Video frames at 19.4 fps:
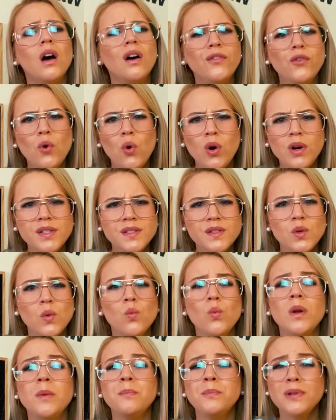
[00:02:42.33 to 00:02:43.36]
Of course,
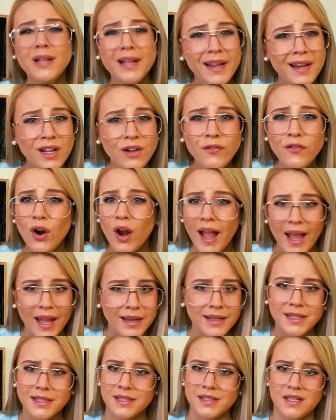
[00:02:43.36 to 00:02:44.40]
when planning for
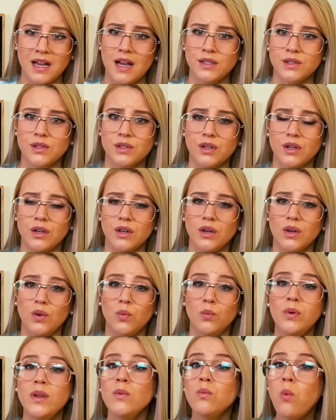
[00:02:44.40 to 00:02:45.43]
any disaster,
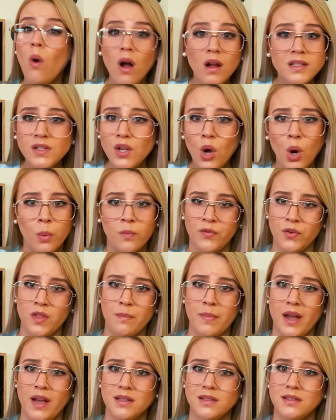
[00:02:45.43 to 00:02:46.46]
we want to hope for the
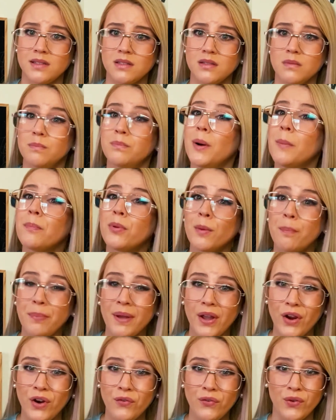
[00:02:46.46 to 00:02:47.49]
best, but
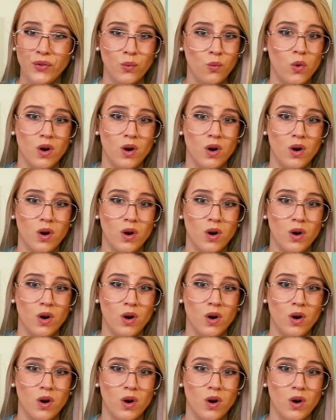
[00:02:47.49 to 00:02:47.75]
prepare for the